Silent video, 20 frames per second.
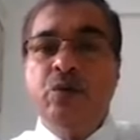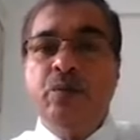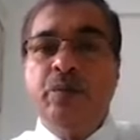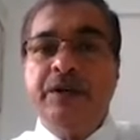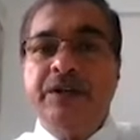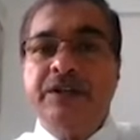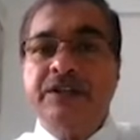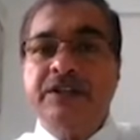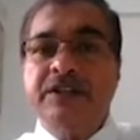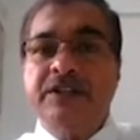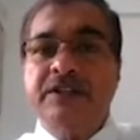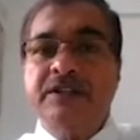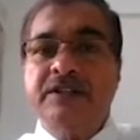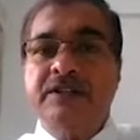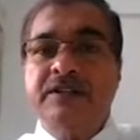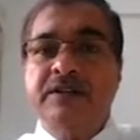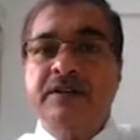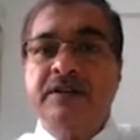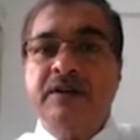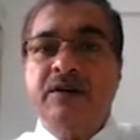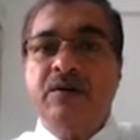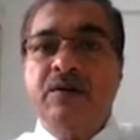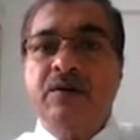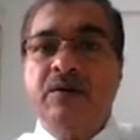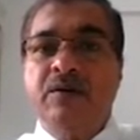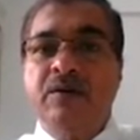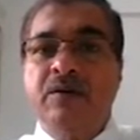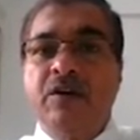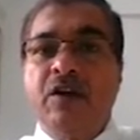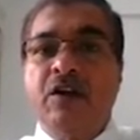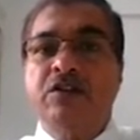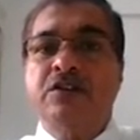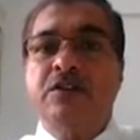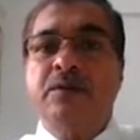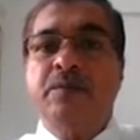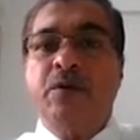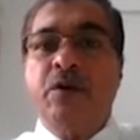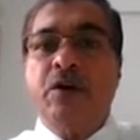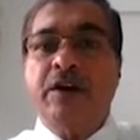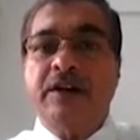do purchase lots
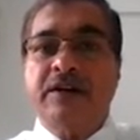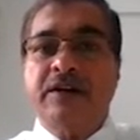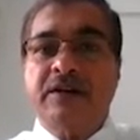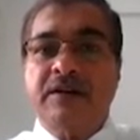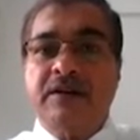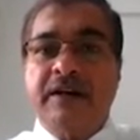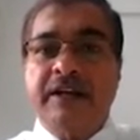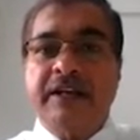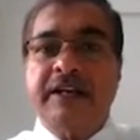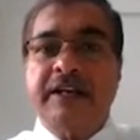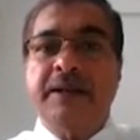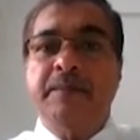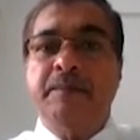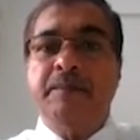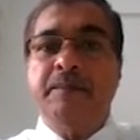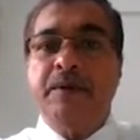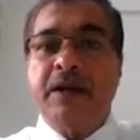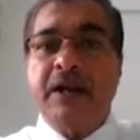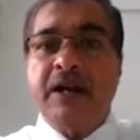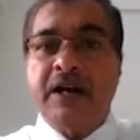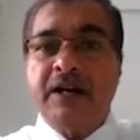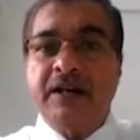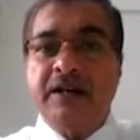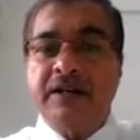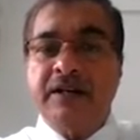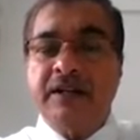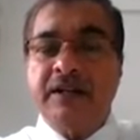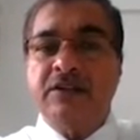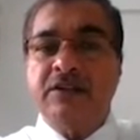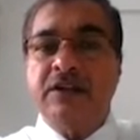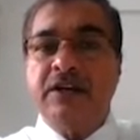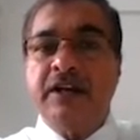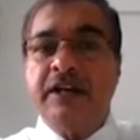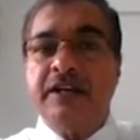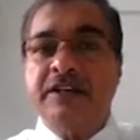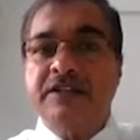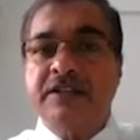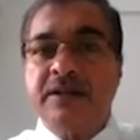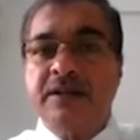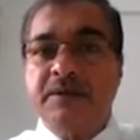of product like implant and the
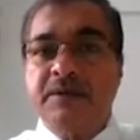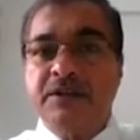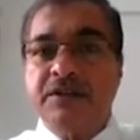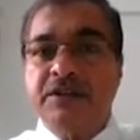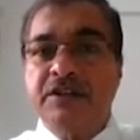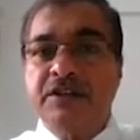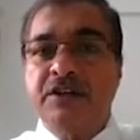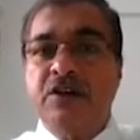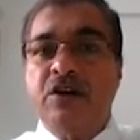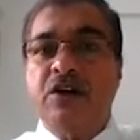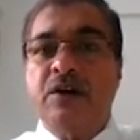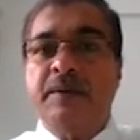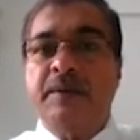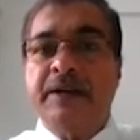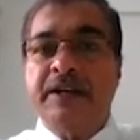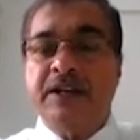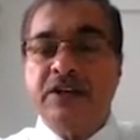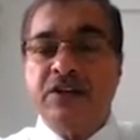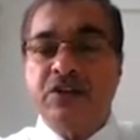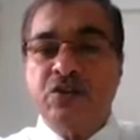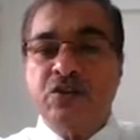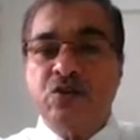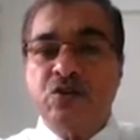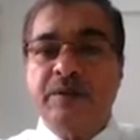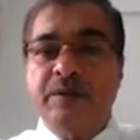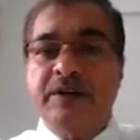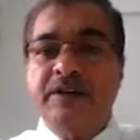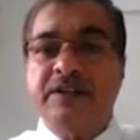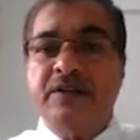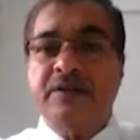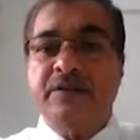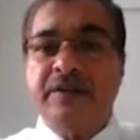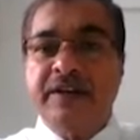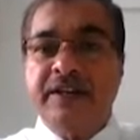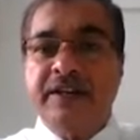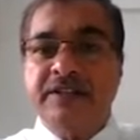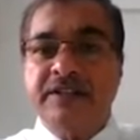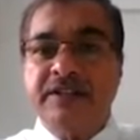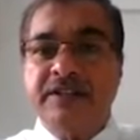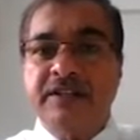X-ray machine or medical instruments and
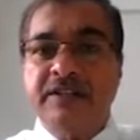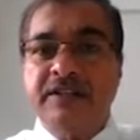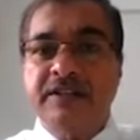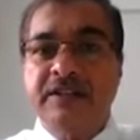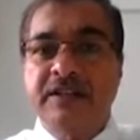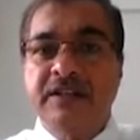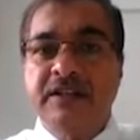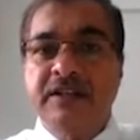various things.